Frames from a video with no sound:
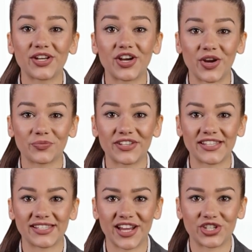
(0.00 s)
Hope the
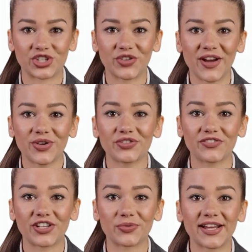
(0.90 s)
discussion around a
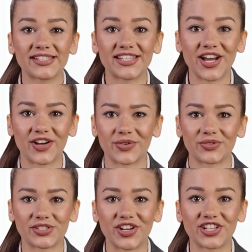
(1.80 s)
few STR
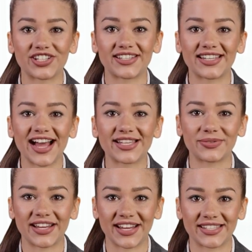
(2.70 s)
illustrations has
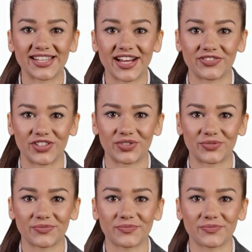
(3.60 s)
been insightful.